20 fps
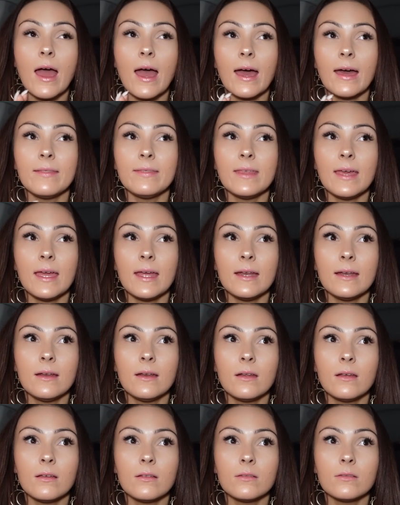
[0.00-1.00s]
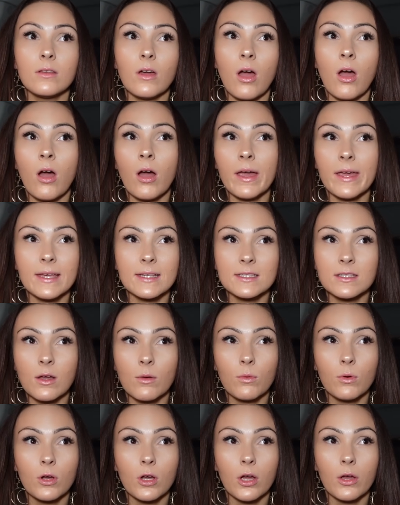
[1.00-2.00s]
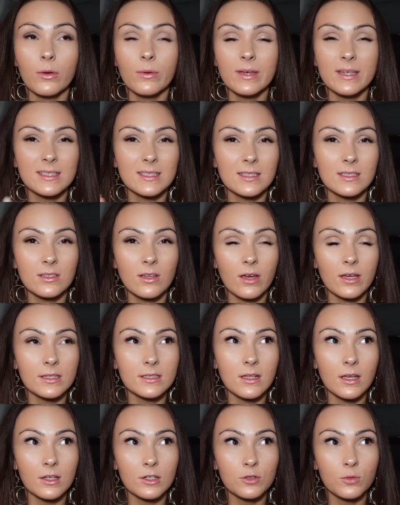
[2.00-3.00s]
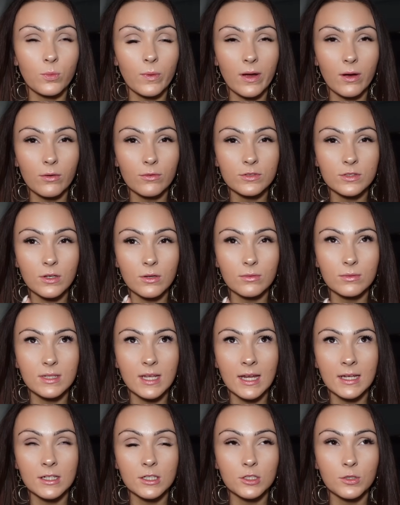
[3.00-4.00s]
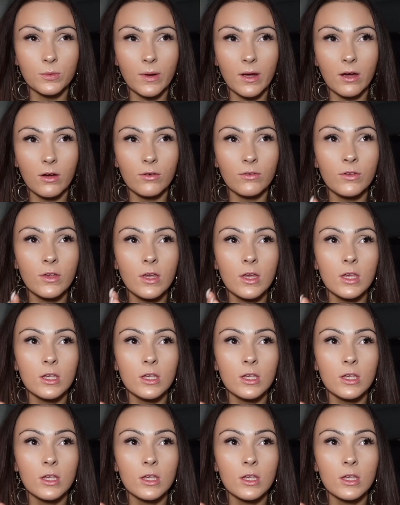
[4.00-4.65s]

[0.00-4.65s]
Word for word: and then the highest I will go is a size like 12, so 10 to 12.